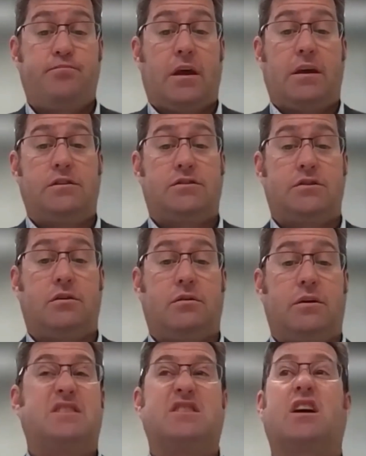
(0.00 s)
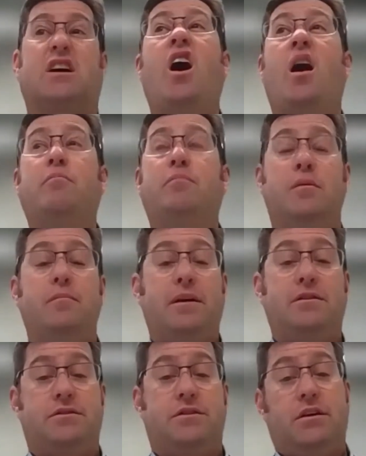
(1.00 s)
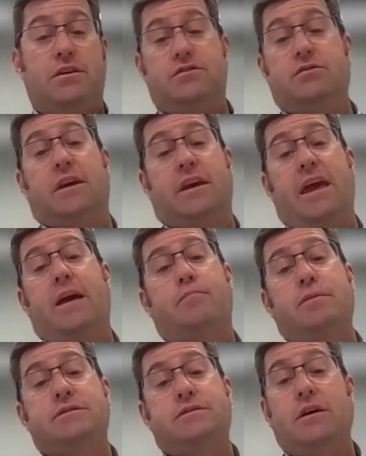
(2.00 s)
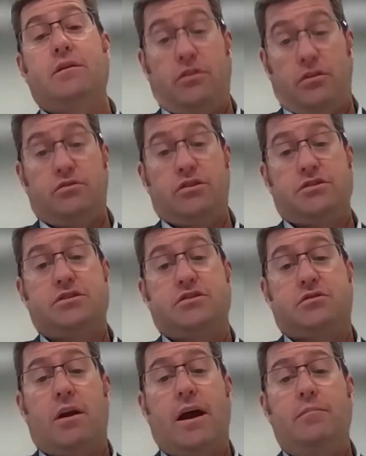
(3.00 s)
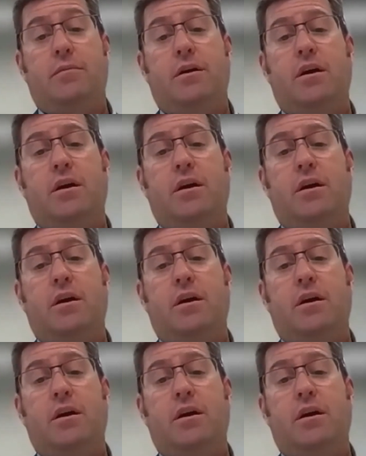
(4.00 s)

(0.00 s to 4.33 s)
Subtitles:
And so it's a complement to the campus that you just described,